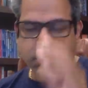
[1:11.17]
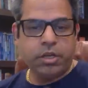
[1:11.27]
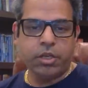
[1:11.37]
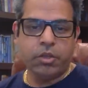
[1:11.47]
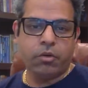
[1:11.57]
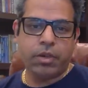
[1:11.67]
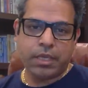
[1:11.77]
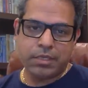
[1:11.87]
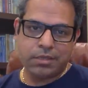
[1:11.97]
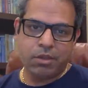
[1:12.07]
certain
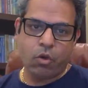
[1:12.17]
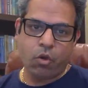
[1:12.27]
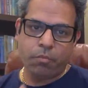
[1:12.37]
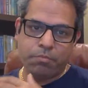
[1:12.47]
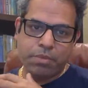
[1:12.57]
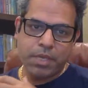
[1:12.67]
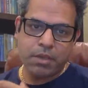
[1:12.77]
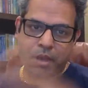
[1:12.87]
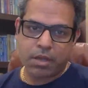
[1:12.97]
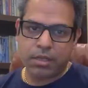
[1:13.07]
yogis go
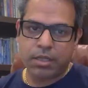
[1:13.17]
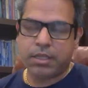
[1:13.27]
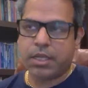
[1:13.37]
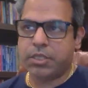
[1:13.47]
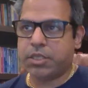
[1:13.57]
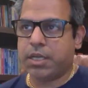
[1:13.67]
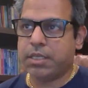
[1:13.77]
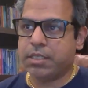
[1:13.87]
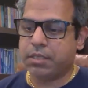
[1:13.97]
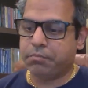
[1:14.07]
beyond the
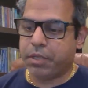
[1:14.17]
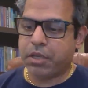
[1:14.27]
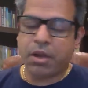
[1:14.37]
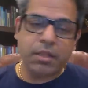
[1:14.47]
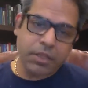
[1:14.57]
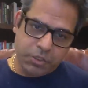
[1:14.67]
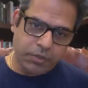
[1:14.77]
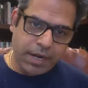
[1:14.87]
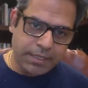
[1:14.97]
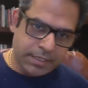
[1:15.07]
dashas, beyond the
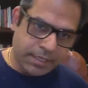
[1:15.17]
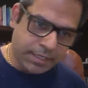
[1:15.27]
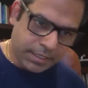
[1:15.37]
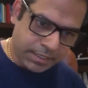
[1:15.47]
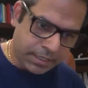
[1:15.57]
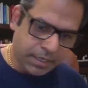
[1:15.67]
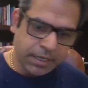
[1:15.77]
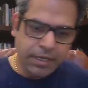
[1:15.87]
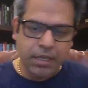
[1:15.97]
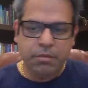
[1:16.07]
transits,
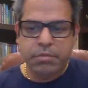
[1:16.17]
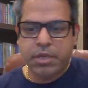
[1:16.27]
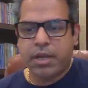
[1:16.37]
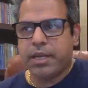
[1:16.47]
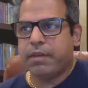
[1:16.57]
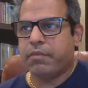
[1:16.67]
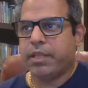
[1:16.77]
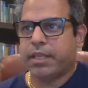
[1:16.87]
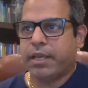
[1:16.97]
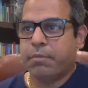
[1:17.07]
beyond
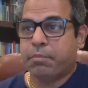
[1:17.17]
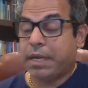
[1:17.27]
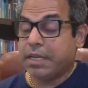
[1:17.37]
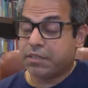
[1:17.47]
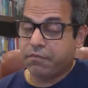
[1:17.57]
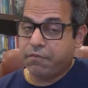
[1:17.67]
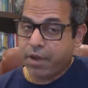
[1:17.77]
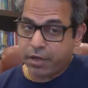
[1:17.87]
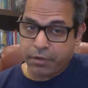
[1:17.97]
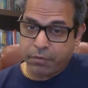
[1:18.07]
everything, but it's
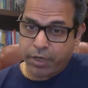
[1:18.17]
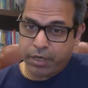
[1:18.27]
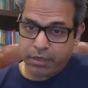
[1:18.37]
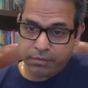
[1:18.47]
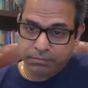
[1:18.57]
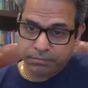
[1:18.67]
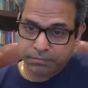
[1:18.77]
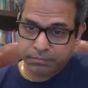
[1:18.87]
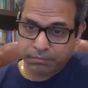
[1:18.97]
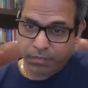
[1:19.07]
very rare.
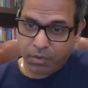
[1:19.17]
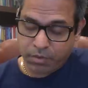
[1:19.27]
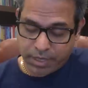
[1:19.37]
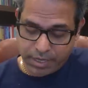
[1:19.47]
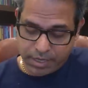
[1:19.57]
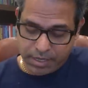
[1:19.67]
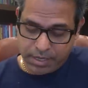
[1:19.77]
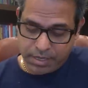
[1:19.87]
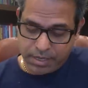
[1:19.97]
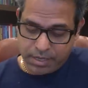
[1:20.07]
Okay?
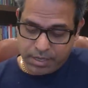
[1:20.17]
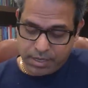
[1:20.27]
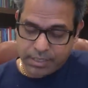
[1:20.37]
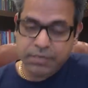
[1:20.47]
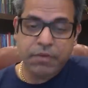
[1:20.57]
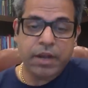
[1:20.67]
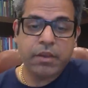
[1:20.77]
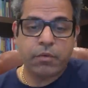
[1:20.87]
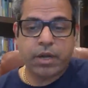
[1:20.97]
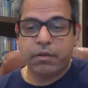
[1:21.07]
It's
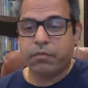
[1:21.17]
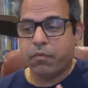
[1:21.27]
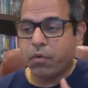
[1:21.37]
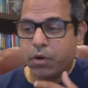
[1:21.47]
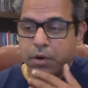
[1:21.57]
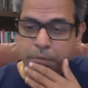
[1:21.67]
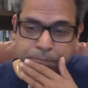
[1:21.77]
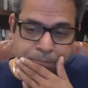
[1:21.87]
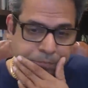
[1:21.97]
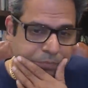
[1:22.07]
very rare
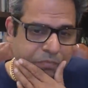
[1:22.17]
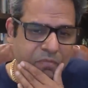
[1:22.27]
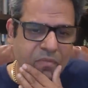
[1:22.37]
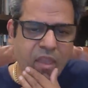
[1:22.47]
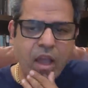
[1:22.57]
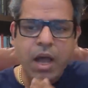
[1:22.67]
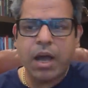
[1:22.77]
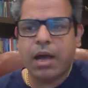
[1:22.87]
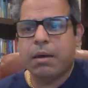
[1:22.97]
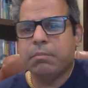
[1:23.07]
for
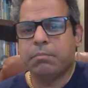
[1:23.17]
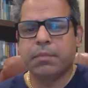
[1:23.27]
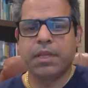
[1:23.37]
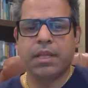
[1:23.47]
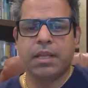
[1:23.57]
um